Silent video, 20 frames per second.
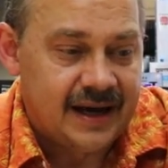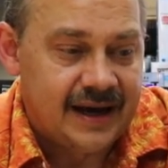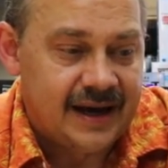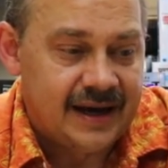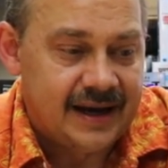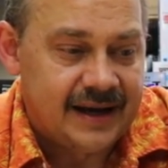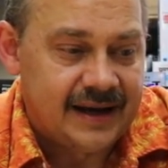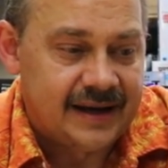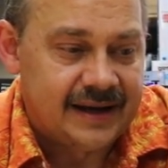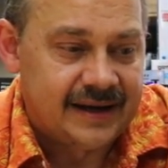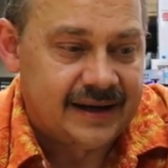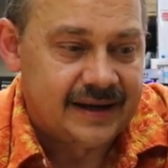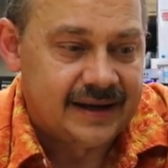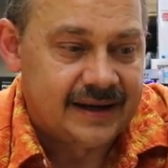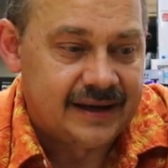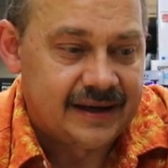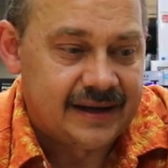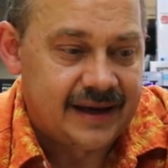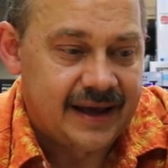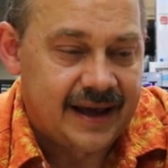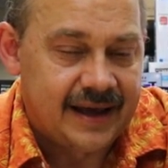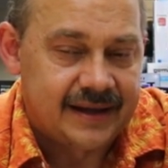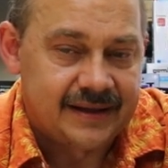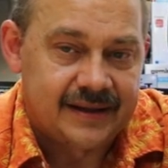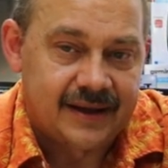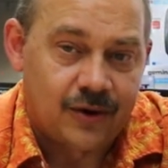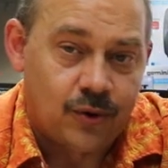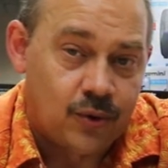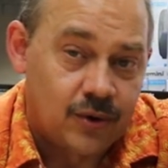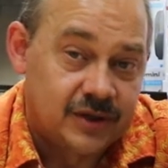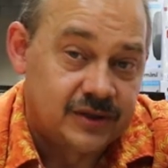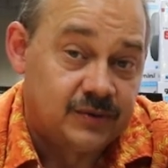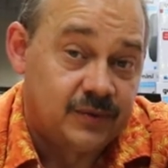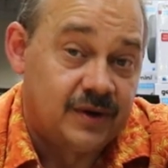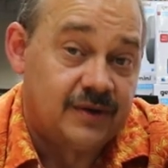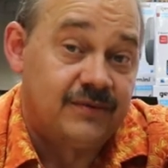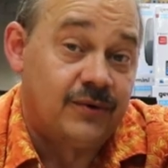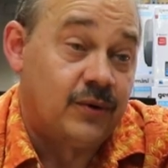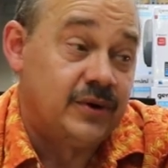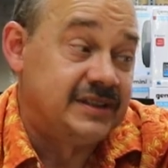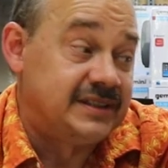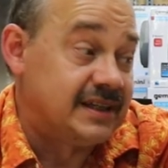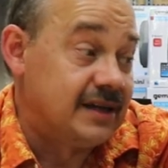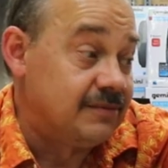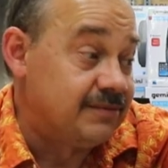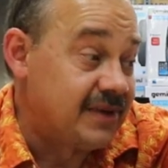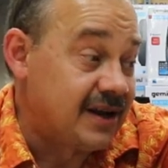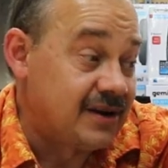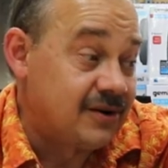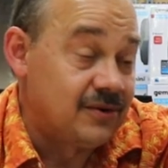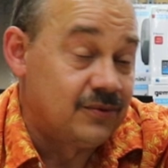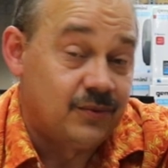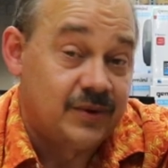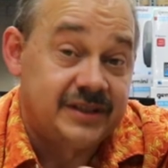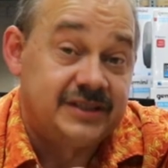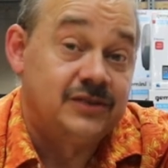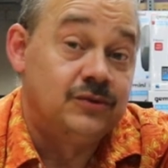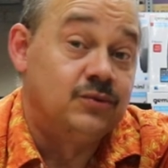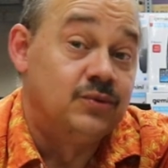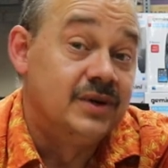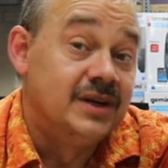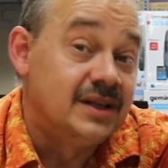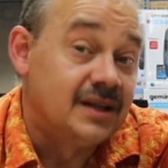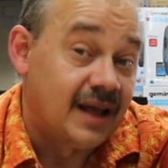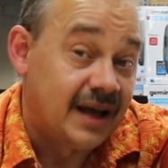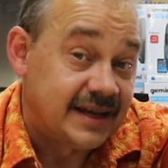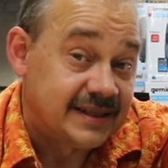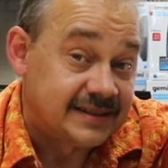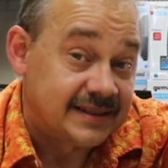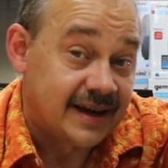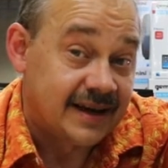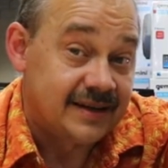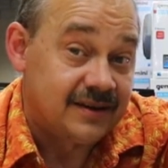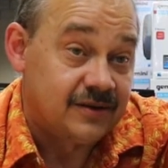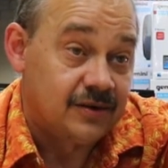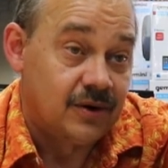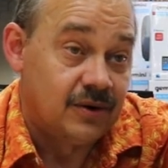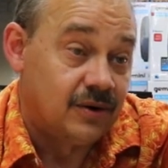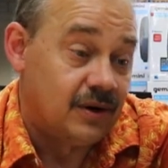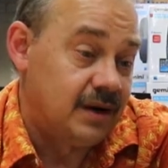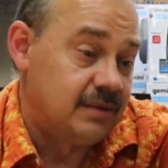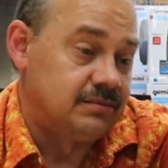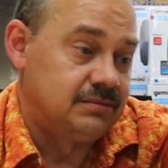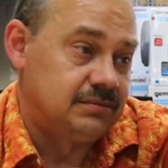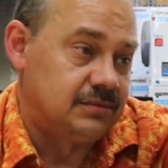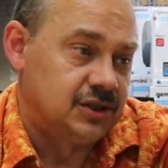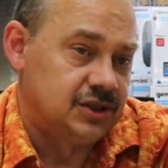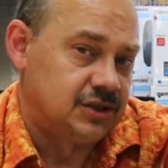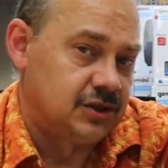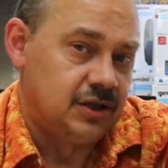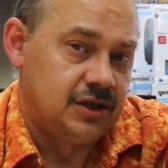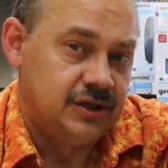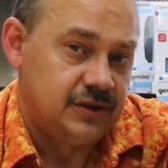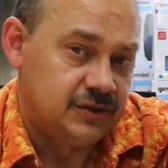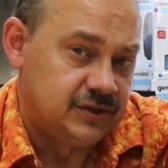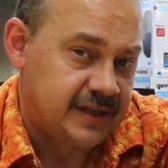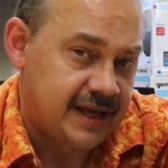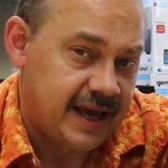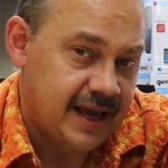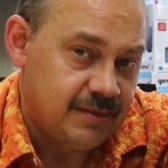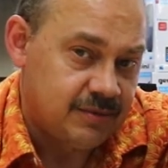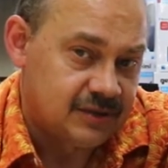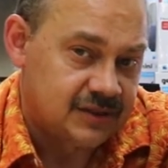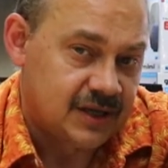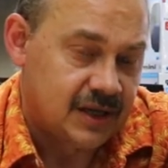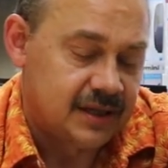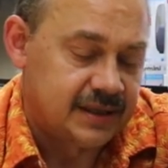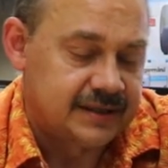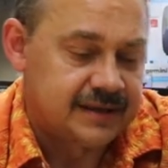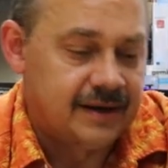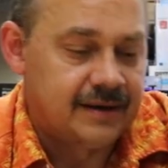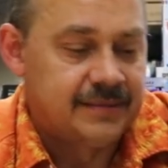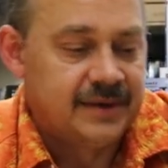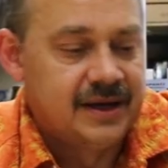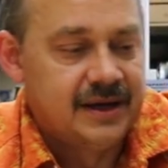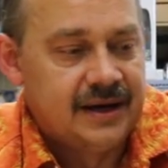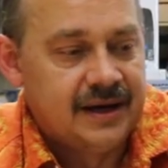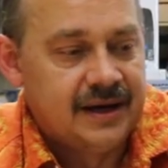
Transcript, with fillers: Uh, and the cords would have always sound better. And once you realize that, you go, I'm just going to use the cables all the time.